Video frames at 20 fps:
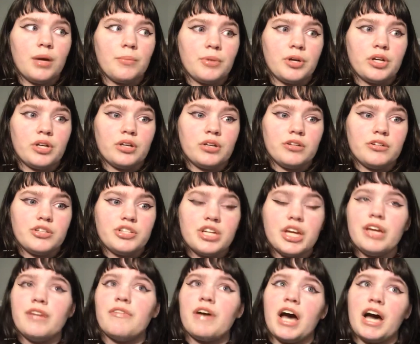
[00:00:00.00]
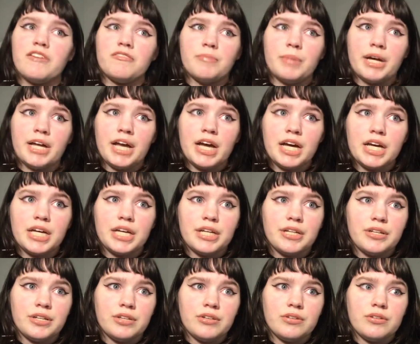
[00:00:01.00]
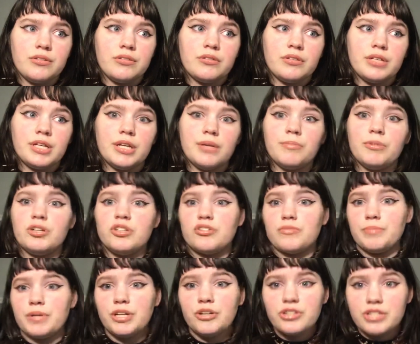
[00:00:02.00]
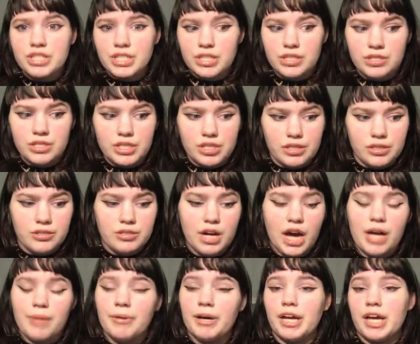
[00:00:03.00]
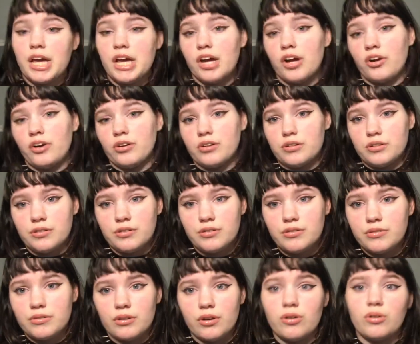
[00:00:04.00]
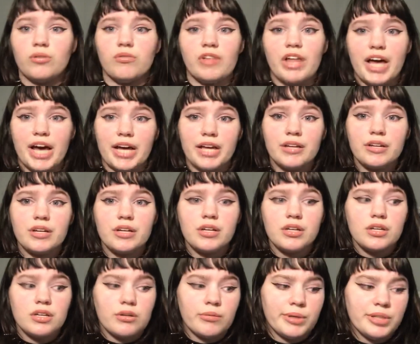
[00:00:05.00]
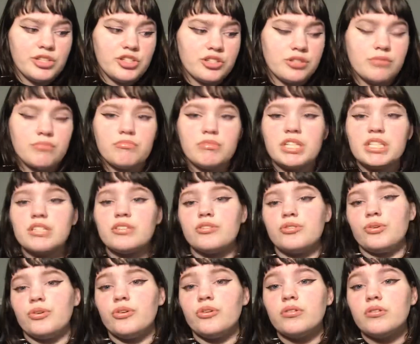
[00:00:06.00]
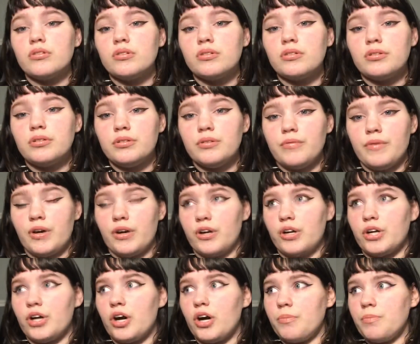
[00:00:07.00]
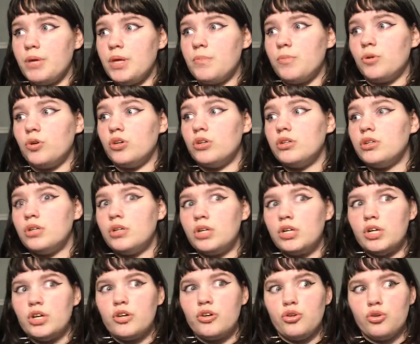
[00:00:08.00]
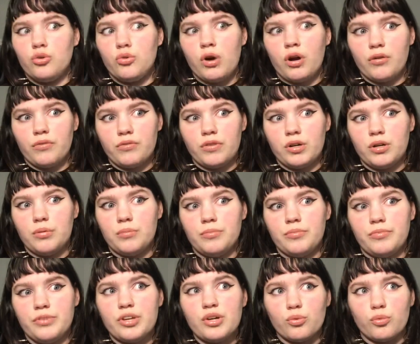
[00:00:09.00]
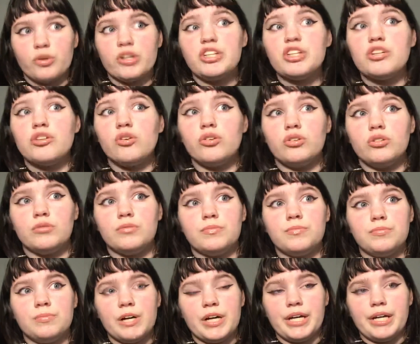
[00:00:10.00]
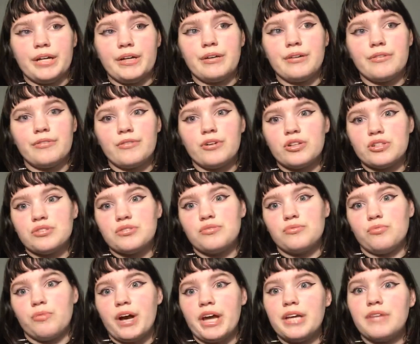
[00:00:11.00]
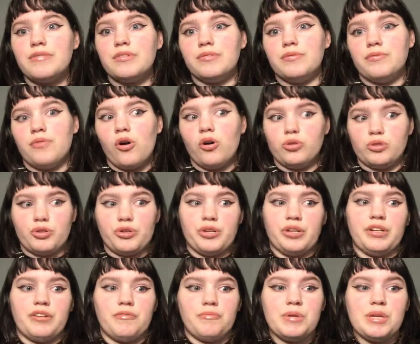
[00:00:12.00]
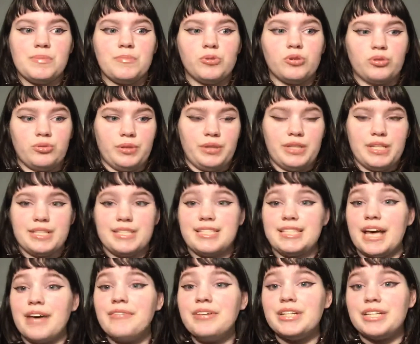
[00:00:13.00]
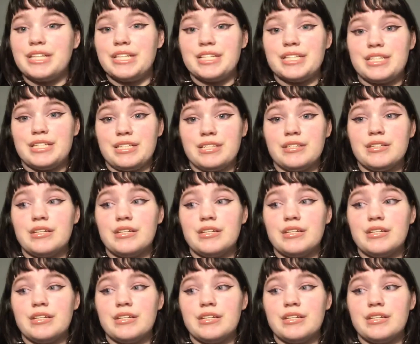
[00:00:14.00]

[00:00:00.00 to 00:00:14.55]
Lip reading: gonna shave half my head and get a bunch of piercings and dye my hair and all that, which isn't true. There are people who are from the original, like, first wave of alternative people in the 70s and